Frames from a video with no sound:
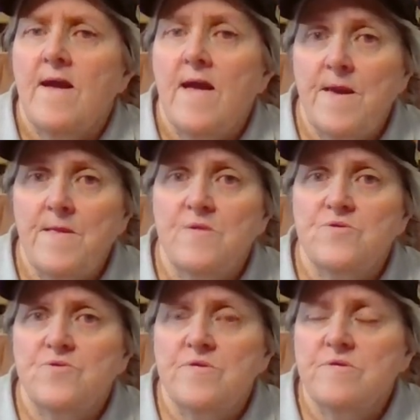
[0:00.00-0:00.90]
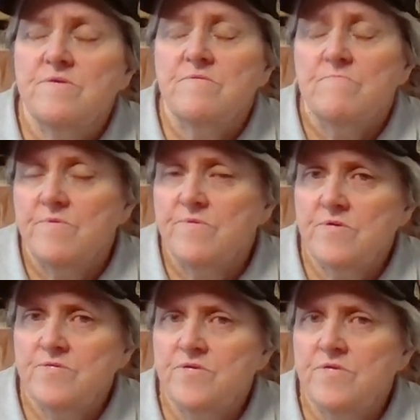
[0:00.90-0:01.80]
and untreated, when they're
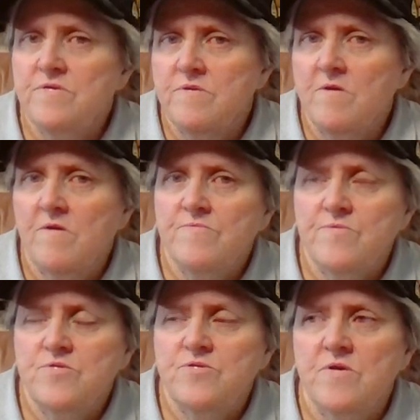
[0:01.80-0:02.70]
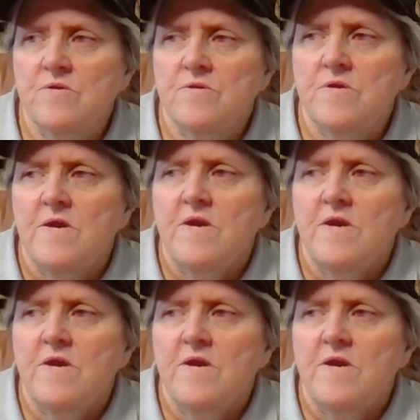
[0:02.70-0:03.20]
untreated and often when triggered,